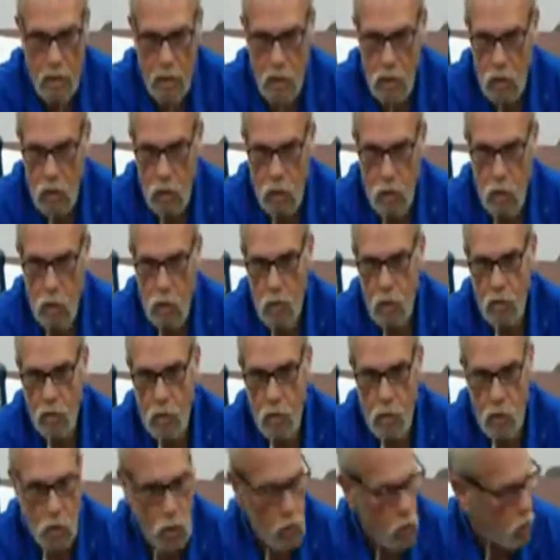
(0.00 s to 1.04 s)
These are used
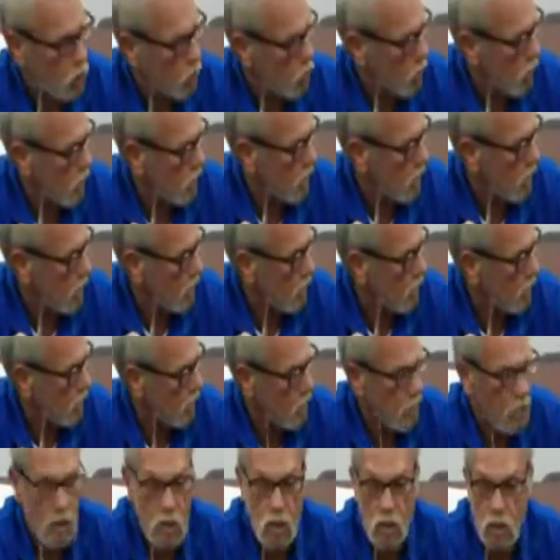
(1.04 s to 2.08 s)
for suturing,
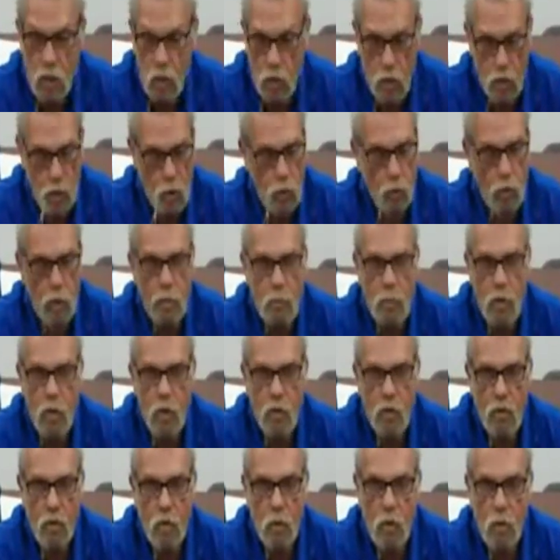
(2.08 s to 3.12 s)
suture
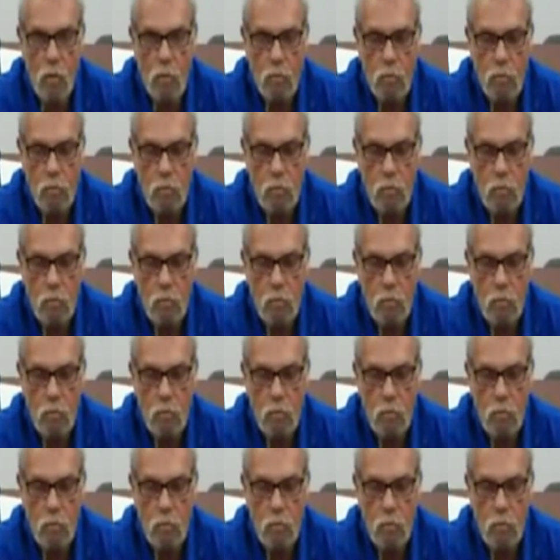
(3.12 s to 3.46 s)
removal,